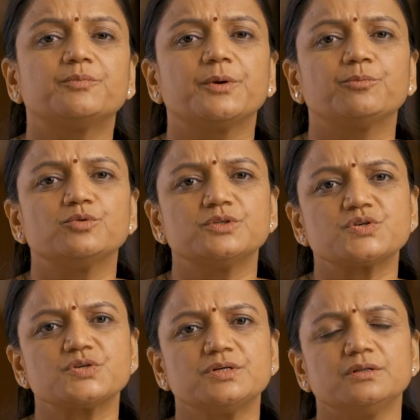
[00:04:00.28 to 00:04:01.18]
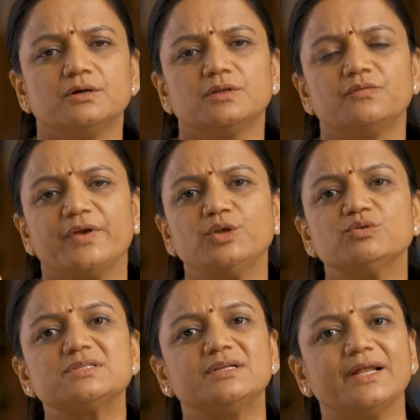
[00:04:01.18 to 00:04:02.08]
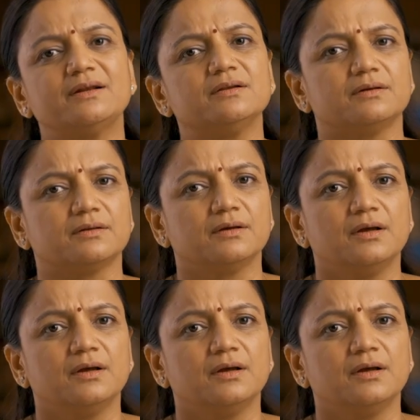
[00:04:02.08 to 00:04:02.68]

preposition, the way you select it